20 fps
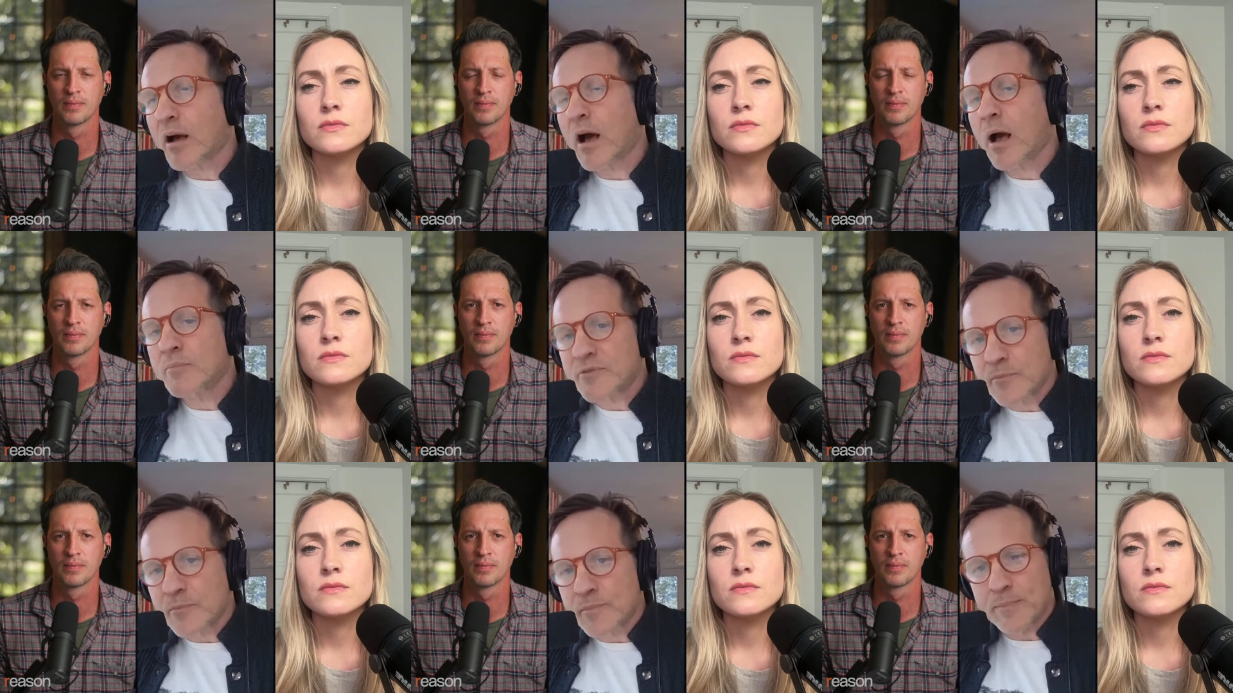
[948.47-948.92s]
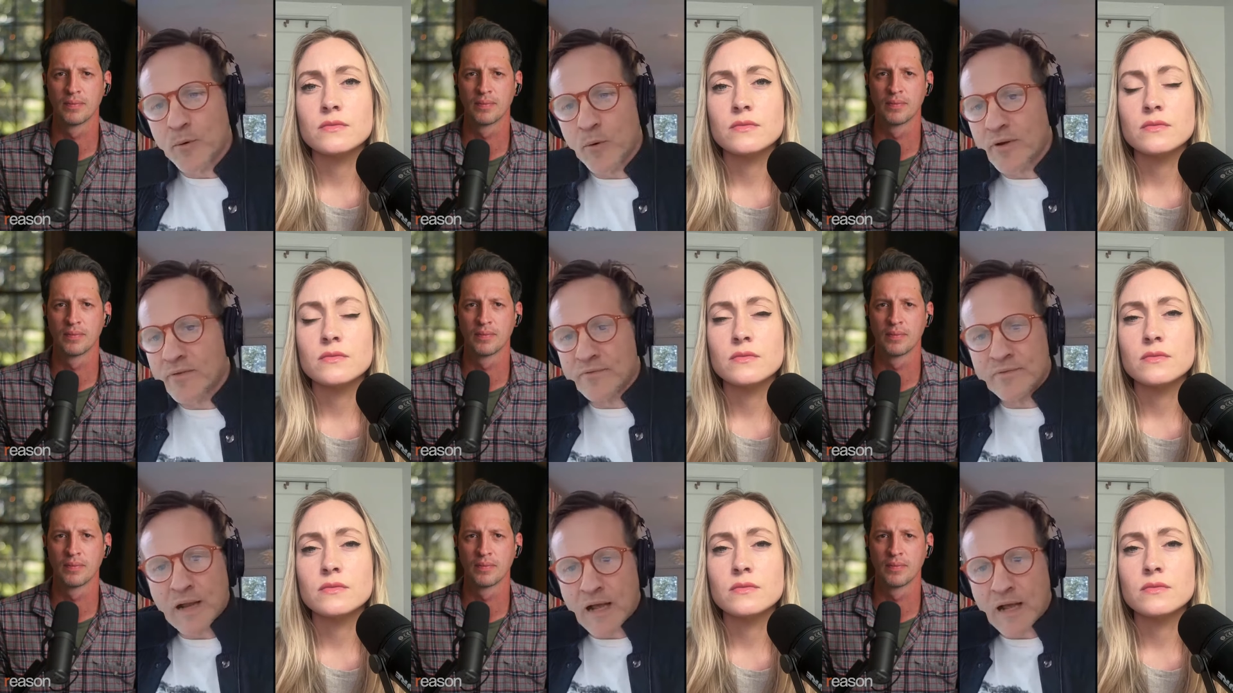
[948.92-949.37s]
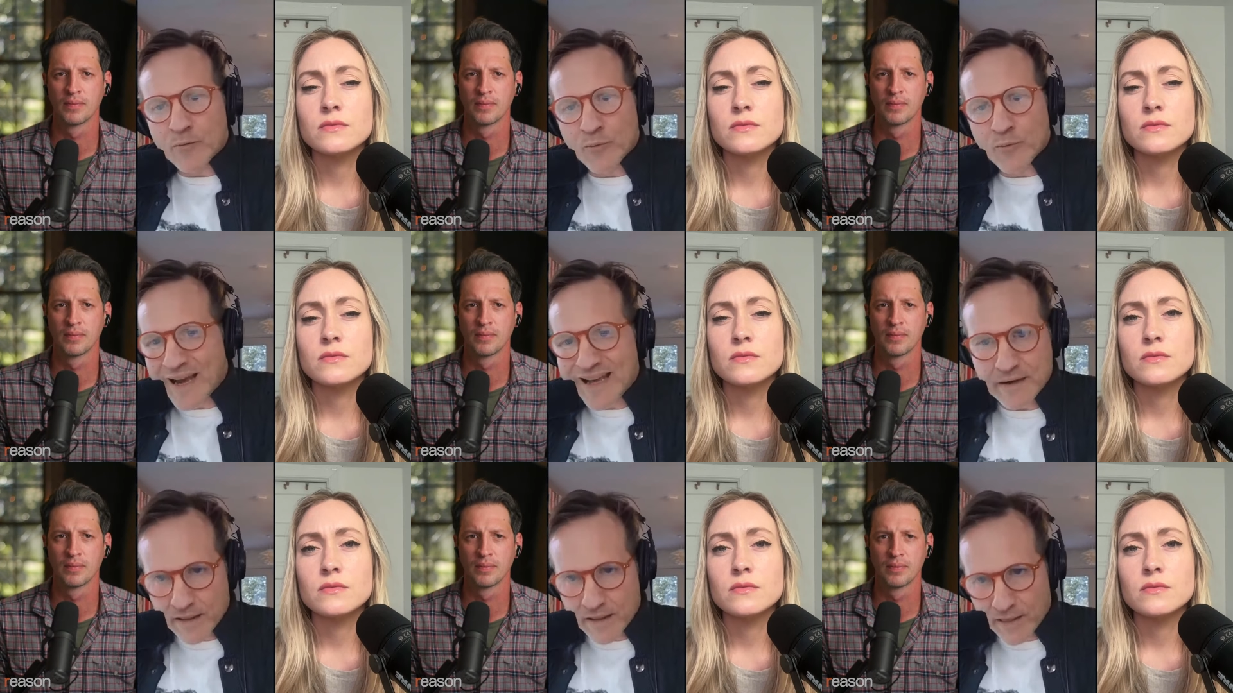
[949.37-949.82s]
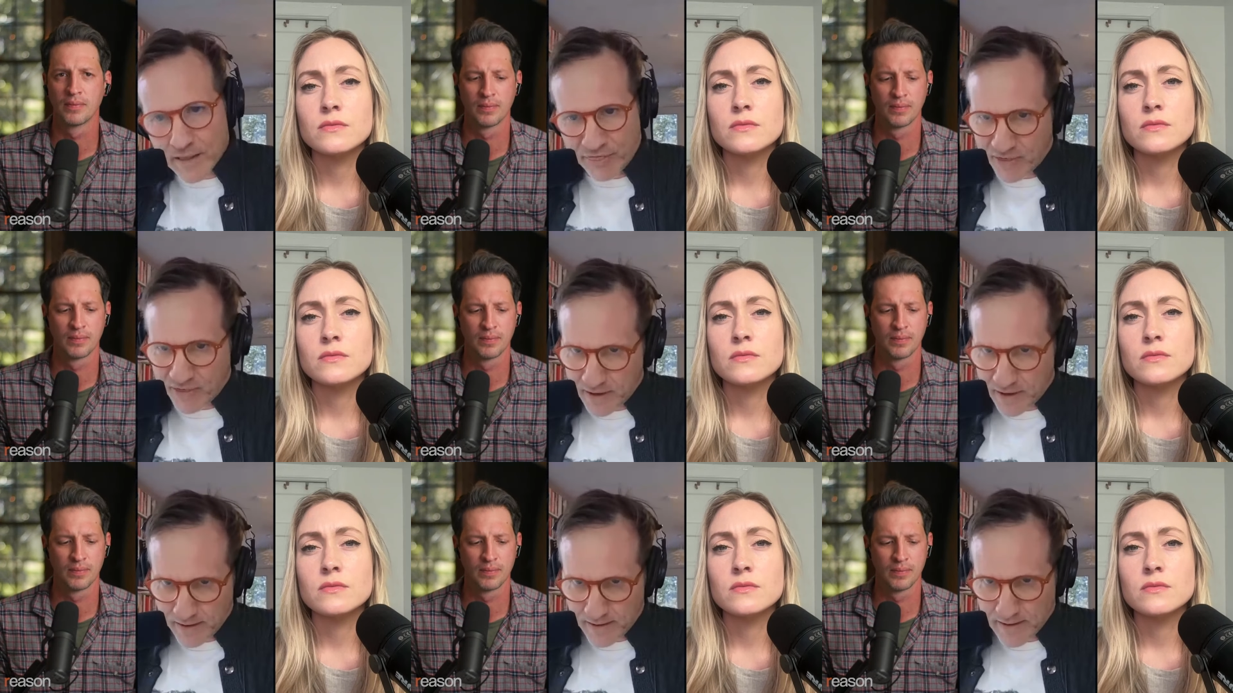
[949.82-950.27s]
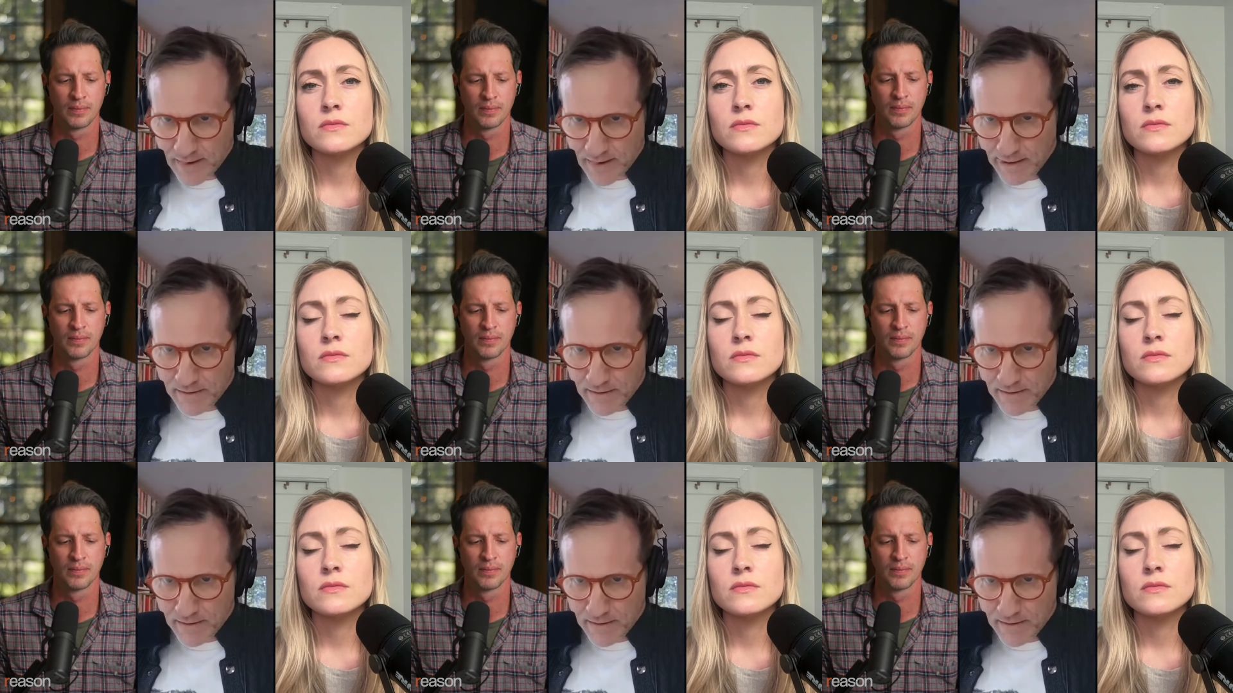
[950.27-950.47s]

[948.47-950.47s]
Speaker 1: comes from people who have not read a thing